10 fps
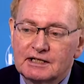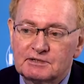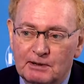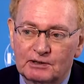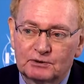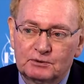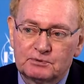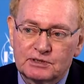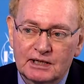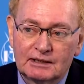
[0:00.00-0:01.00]
spare
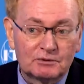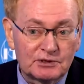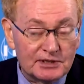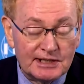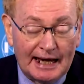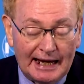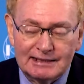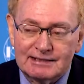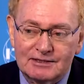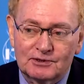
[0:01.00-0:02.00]
loops, which just
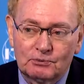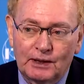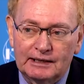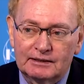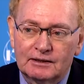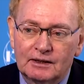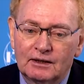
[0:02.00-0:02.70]
adds to the weight.